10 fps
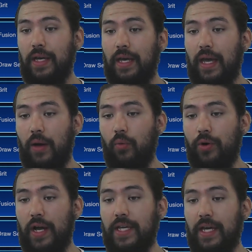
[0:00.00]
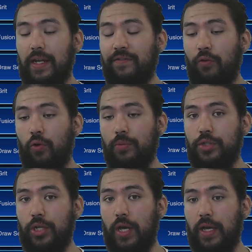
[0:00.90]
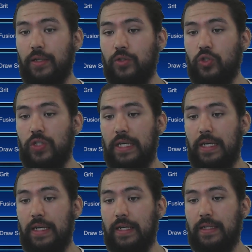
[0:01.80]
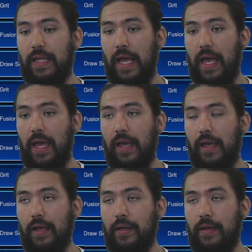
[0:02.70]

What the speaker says: and we're not getting Form Change in a